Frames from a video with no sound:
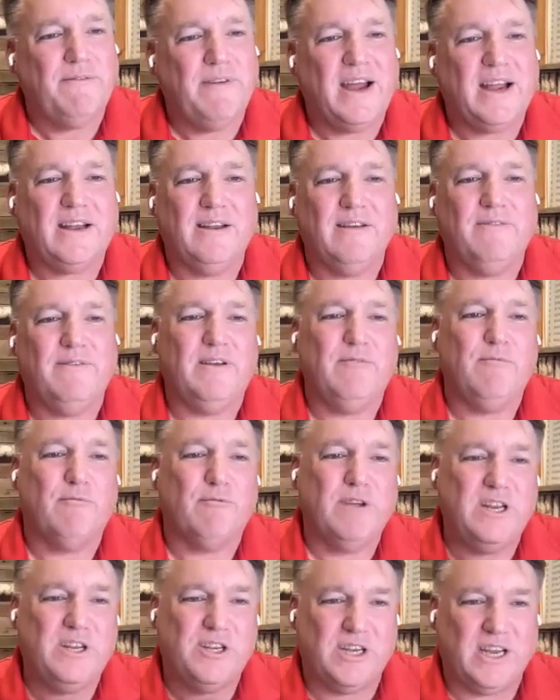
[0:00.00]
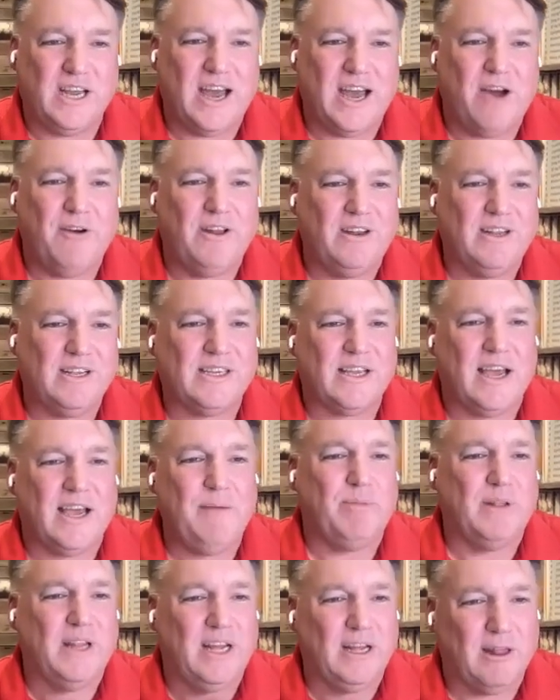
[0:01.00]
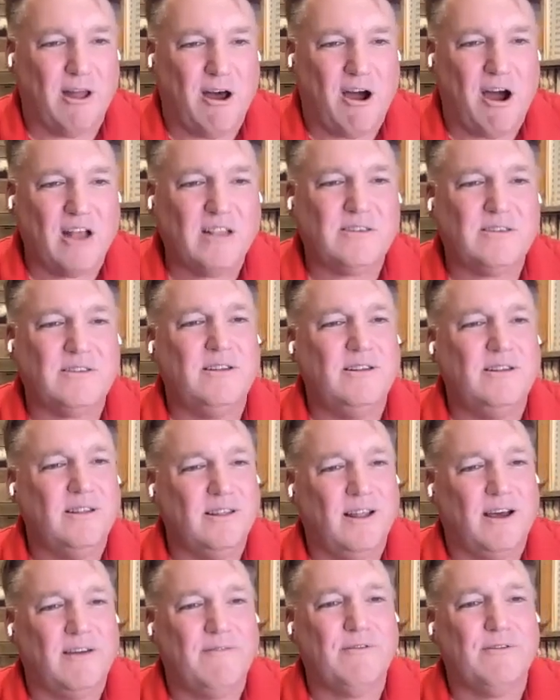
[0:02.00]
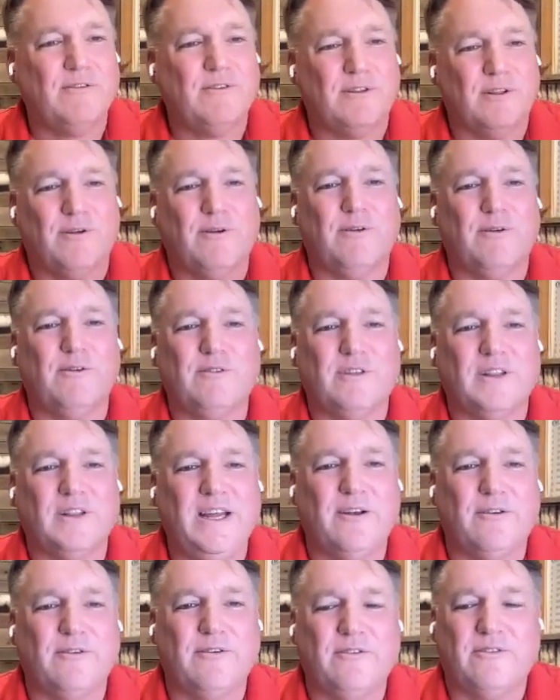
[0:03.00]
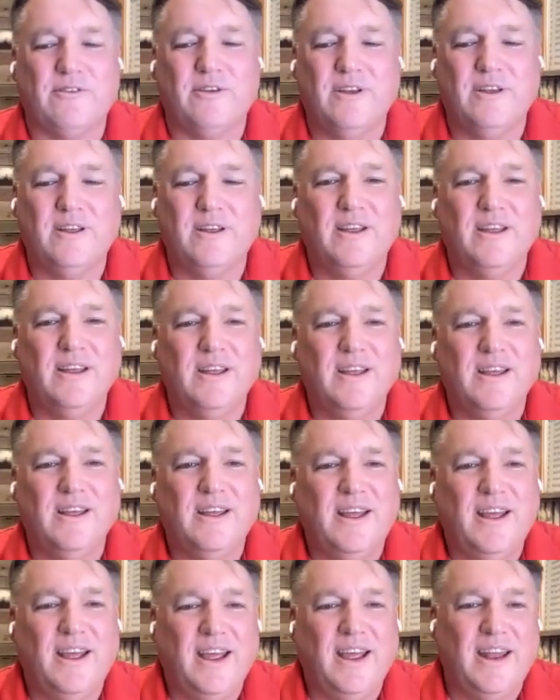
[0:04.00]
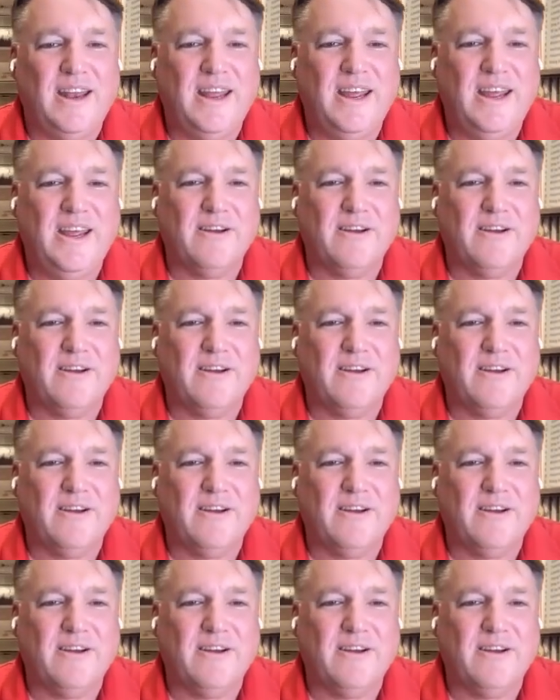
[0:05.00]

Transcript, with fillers: effective in reaching out and discipling lost lovers, learners, leaders? And